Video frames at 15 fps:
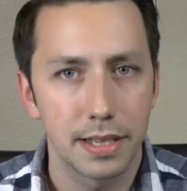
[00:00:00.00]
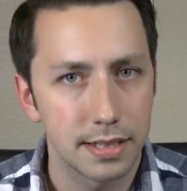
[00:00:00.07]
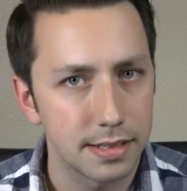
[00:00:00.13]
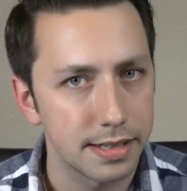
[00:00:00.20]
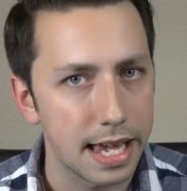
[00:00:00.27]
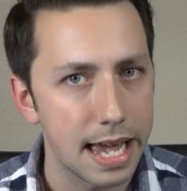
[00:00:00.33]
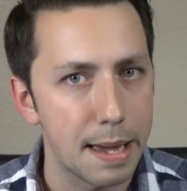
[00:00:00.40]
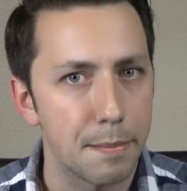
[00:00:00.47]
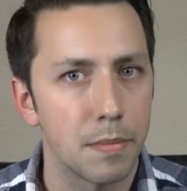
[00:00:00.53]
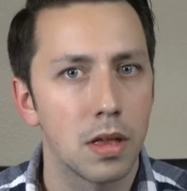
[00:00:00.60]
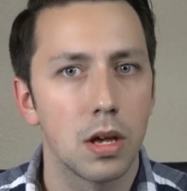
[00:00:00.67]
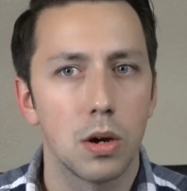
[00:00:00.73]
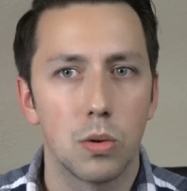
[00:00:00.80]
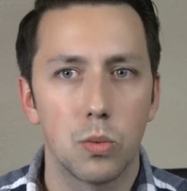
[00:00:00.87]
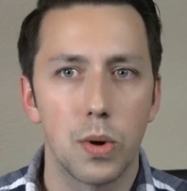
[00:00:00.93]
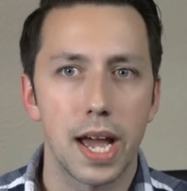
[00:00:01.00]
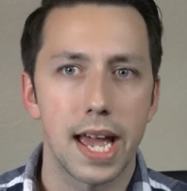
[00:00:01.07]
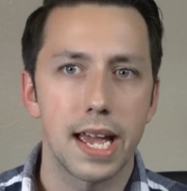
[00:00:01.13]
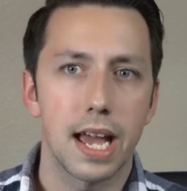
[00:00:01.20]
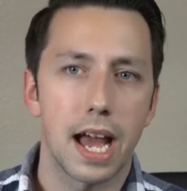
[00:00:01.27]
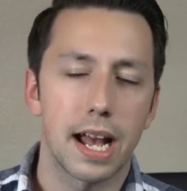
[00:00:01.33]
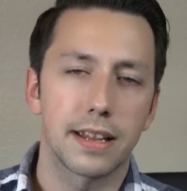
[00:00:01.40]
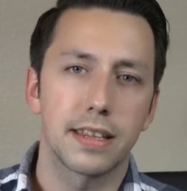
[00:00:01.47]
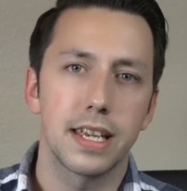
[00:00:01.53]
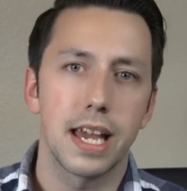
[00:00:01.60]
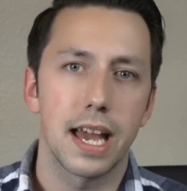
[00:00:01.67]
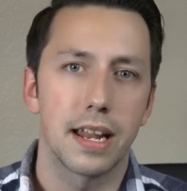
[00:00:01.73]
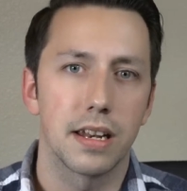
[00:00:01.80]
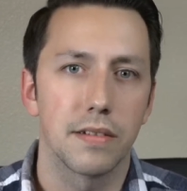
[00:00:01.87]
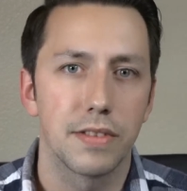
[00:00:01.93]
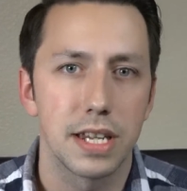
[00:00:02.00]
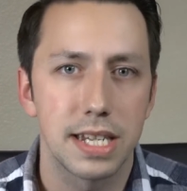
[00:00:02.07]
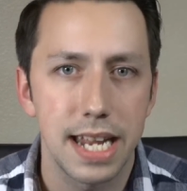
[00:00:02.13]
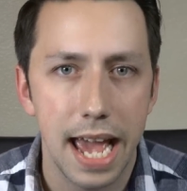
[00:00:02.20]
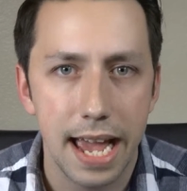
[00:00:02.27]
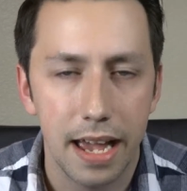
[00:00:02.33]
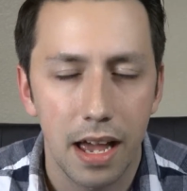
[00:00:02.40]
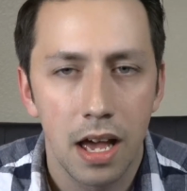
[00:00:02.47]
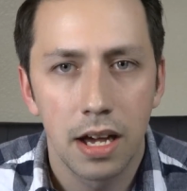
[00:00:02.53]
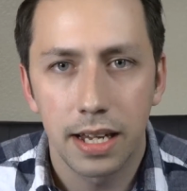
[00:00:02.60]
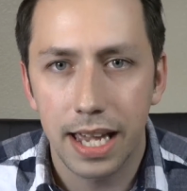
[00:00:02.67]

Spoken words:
same way at the end of the day.